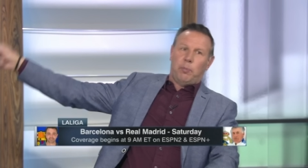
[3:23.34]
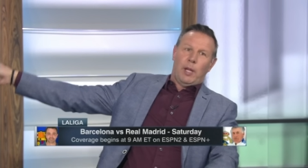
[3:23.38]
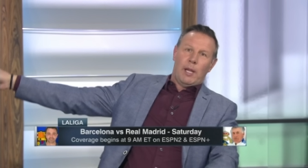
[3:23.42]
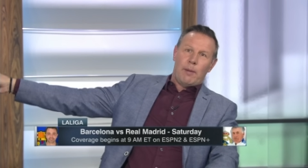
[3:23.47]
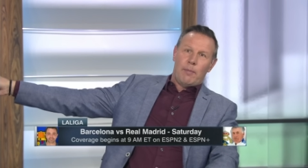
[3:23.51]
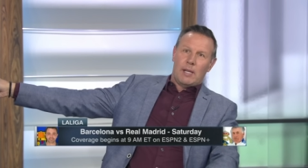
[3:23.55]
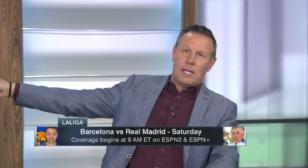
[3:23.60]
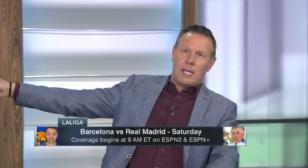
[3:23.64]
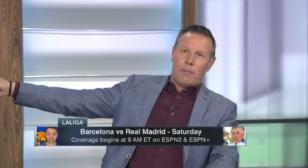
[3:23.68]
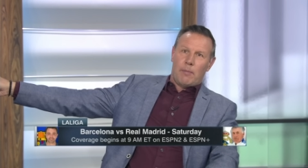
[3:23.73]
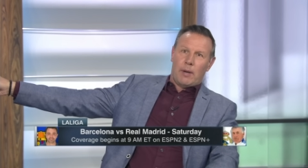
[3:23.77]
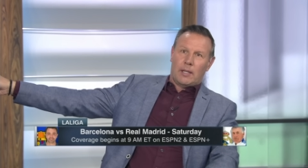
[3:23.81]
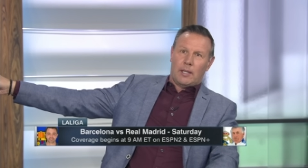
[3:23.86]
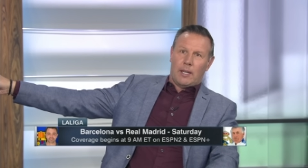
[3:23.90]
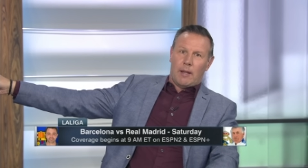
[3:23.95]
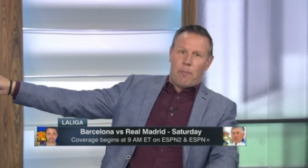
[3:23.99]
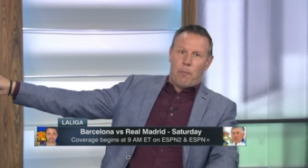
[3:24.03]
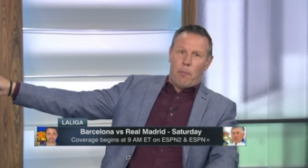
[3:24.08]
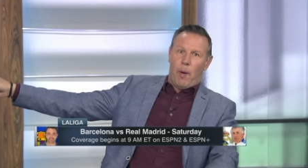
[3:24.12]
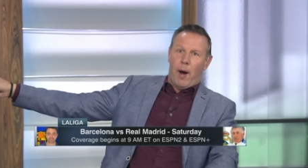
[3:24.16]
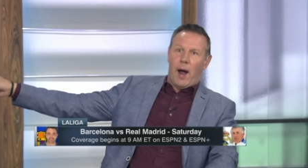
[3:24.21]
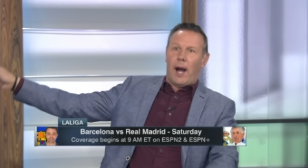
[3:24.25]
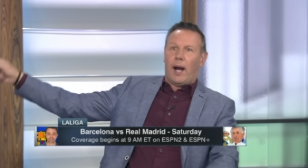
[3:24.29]
play me in the middle of
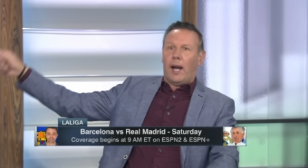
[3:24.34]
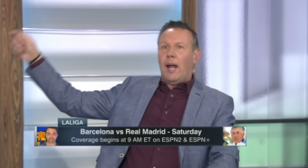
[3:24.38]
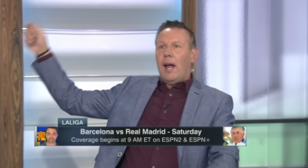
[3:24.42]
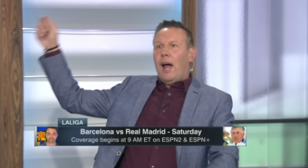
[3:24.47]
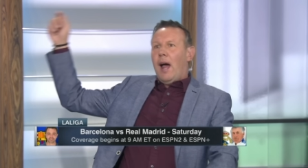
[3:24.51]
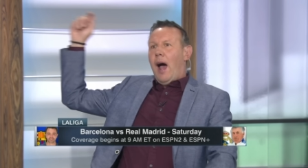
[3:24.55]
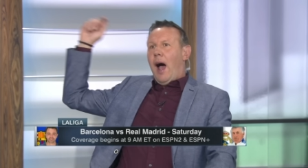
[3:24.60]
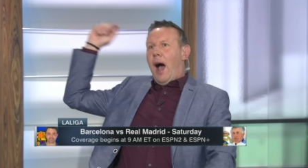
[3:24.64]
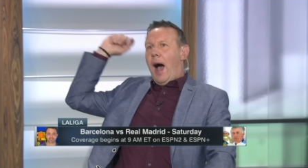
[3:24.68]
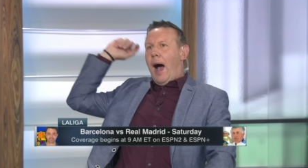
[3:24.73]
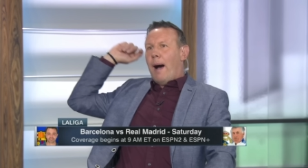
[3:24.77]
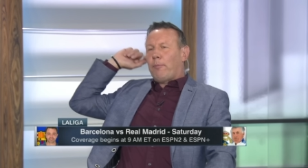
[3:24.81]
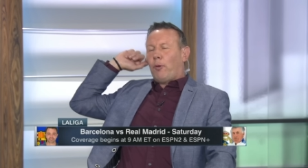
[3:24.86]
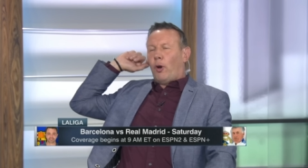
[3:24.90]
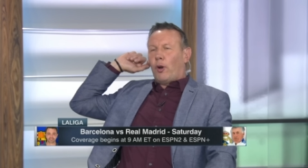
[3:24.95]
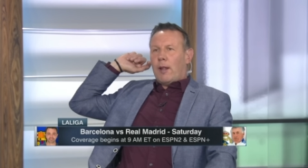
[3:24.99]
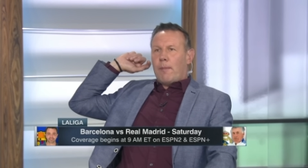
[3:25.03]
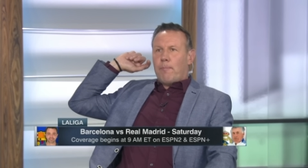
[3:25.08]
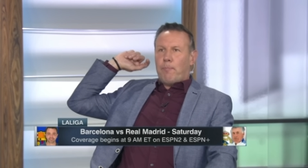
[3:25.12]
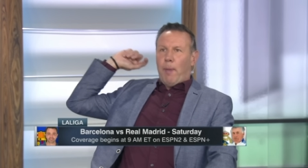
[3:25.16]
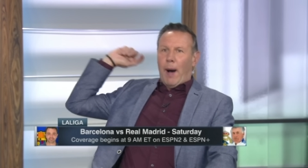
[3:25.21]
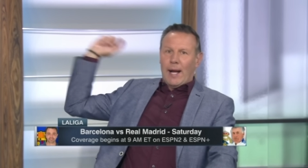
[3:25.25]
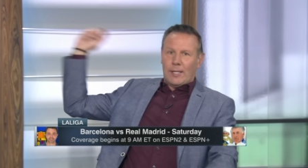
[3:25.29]
the park, I'm going
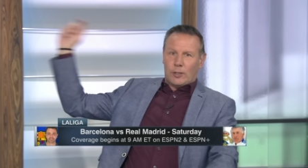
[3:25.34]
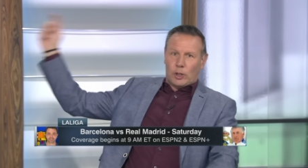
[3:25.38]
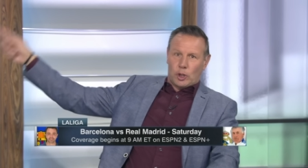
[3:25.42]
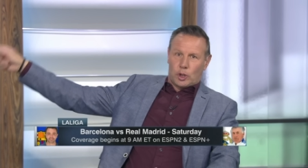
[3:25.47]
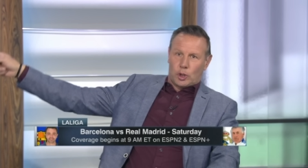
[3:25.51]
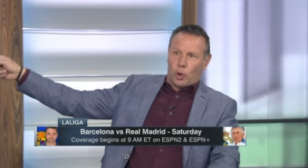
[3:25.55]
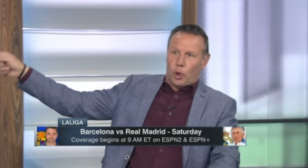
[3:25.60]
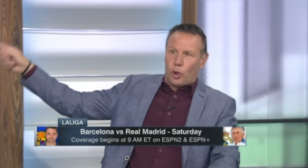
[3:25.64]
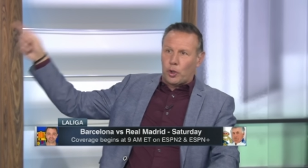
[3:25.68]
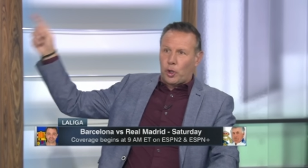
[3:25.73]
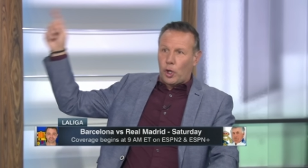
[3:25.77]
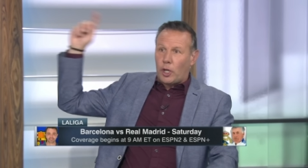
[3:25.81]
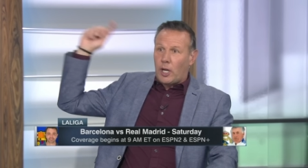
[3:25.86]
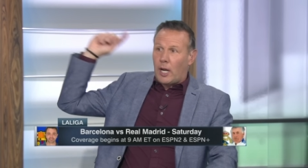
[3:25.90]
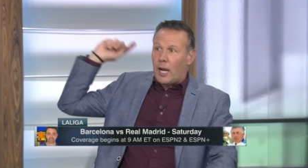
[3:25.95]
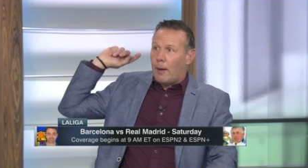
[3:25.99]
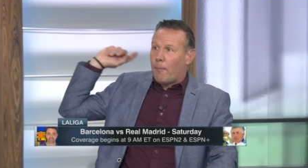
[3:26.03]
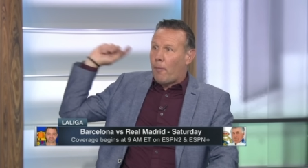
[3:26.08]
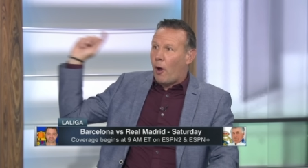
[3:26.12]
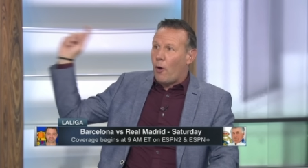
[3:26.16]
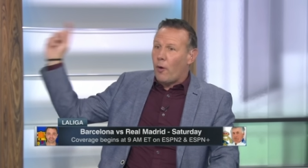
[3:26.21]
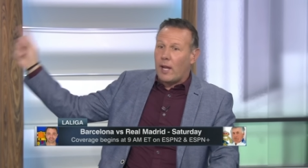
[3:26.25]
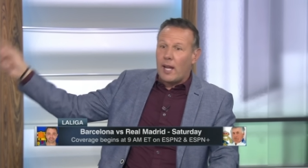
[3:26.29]
to bash his door down and
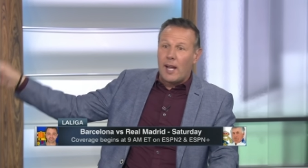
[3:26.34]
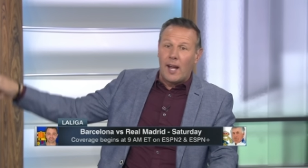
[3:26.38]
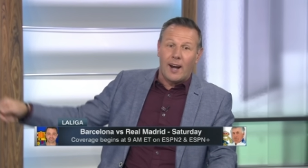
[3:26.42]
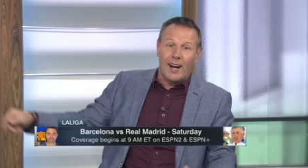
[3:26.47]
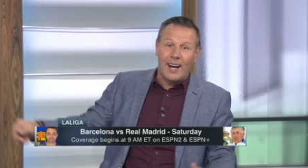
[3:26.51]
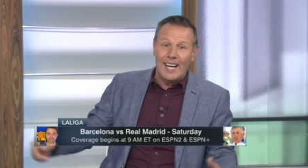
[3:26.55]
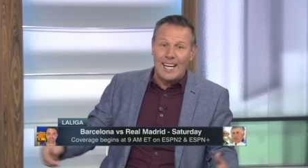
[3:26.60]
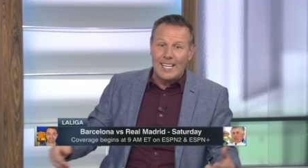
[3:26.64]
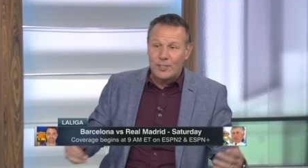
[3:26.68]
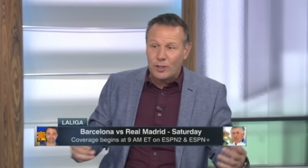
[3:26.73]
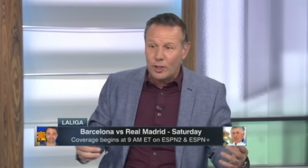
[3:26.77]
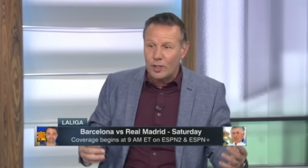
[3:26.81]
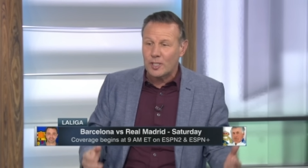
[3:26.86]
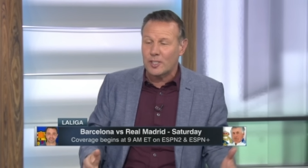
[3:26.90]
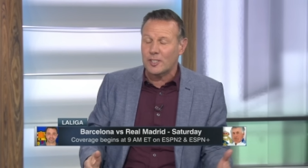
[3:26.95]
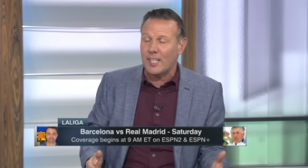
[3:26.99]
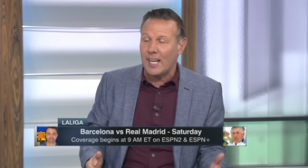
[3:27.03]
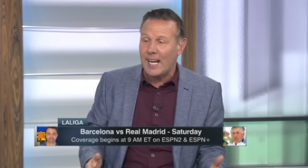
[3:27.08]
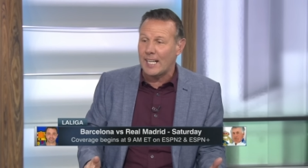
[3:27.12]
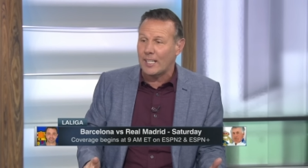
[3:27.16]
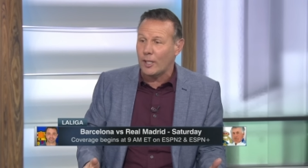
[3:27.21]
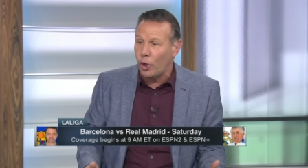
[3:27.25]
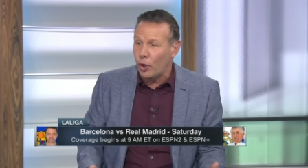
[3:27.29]
I'm out of here. He just
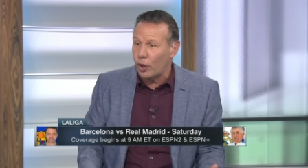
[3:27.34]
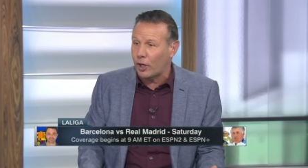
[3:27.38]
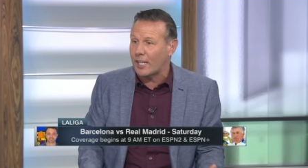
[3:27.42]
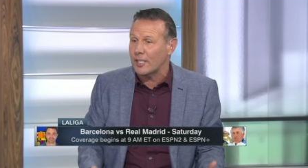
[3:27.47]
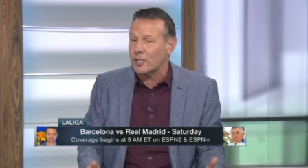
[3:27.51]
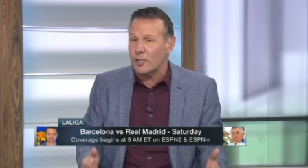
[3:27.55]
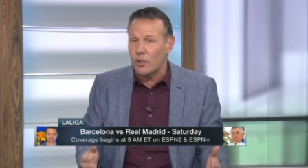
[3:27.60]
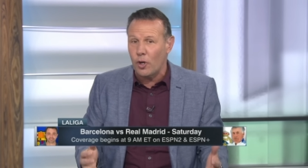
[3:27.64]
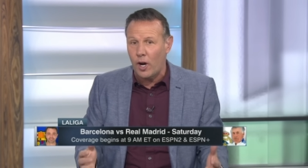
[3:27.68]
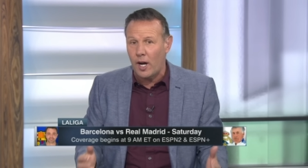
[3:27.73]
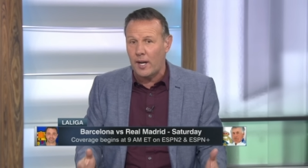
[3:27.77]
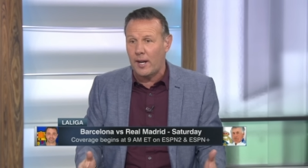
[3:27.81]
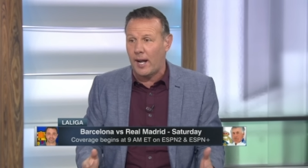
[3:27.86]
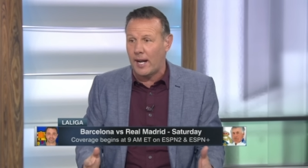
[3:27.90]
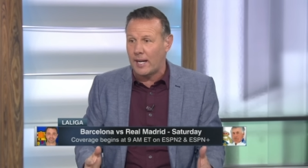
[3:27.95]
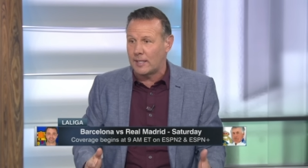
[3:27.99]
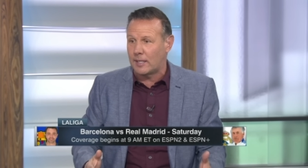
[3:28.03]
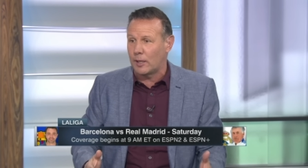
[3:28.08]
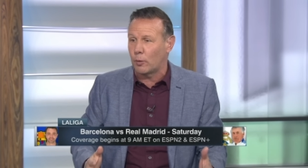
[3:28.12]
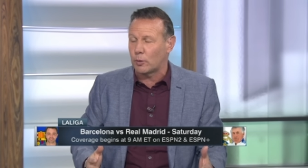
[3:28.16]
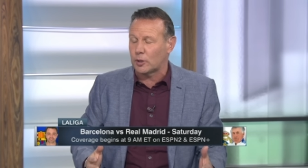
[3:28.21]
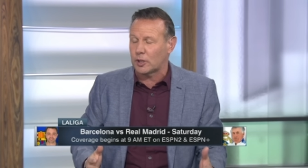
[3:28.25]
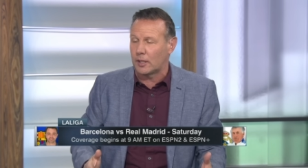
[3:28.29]
said, look, it's not an
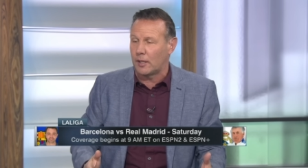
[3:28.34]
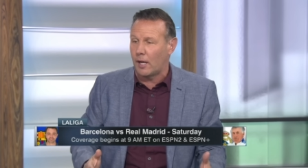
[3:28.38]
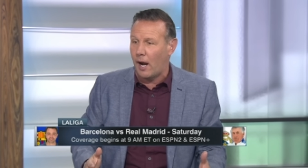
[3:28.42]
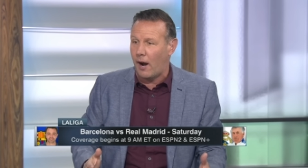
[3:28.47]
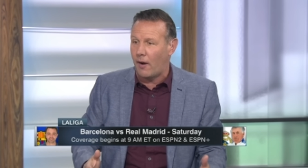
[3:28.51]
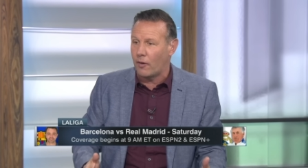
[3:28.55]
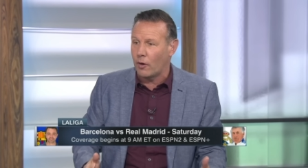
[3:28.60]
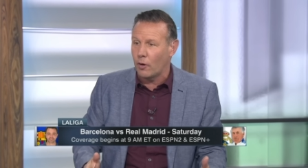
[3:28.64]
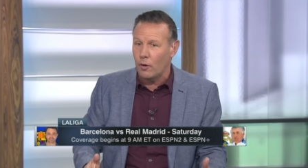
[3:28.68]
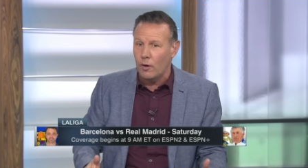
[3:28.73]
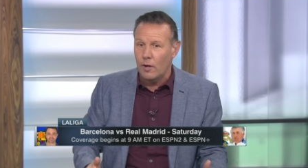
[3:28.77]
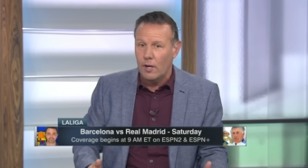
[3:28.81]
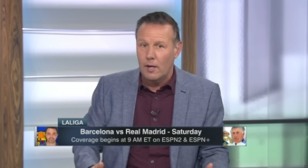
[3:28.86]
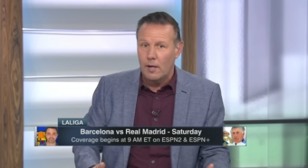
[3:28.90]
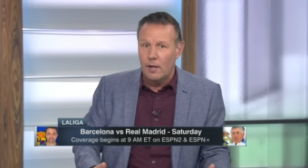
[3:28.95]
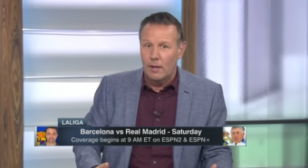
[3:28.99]
ideal scenario.